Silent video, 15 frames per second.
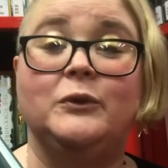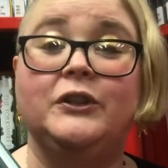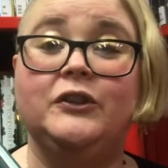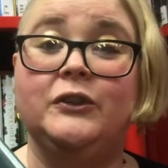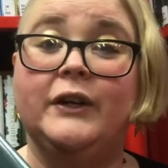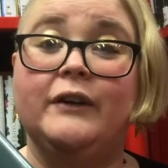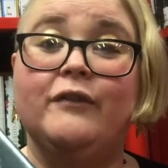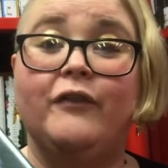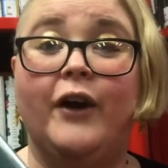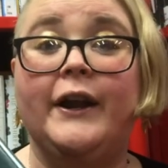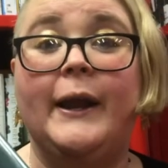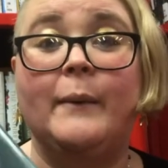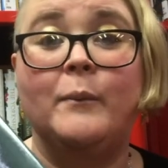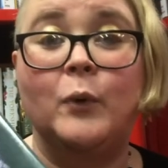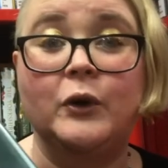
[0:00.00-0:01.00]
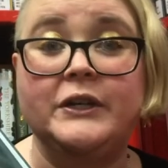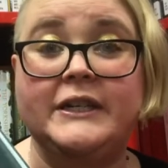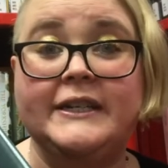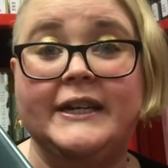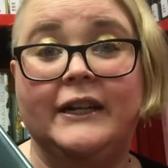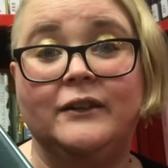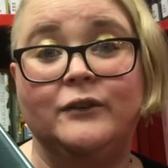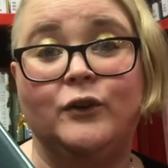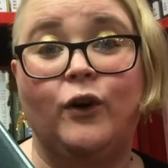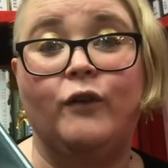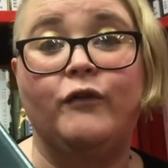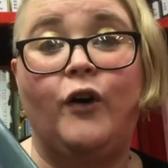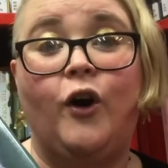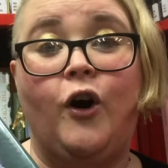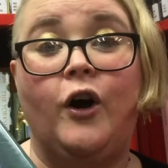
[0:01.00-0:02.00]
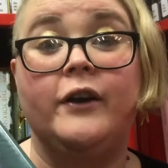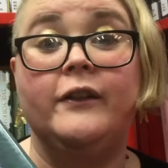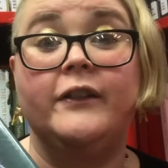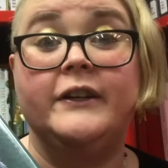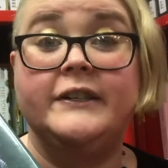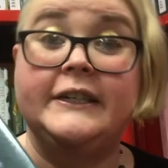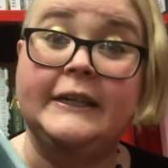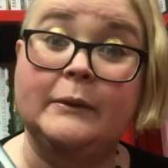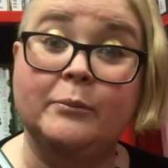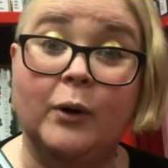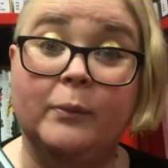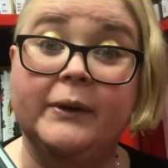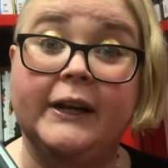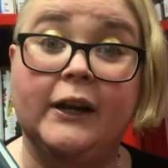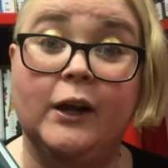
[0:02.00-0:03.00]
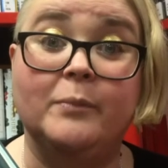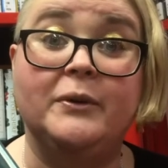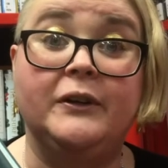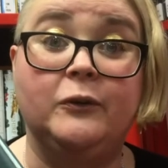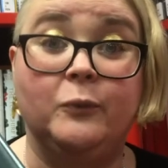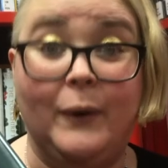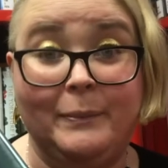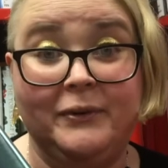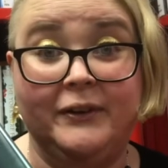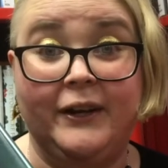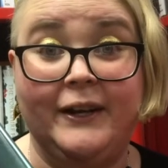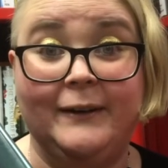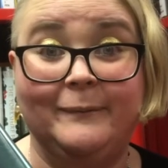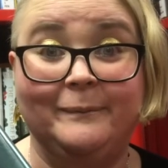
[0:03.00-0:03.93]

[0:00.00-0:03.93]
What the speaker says: which you can find out more details of on the Dunedin Public Libraries website.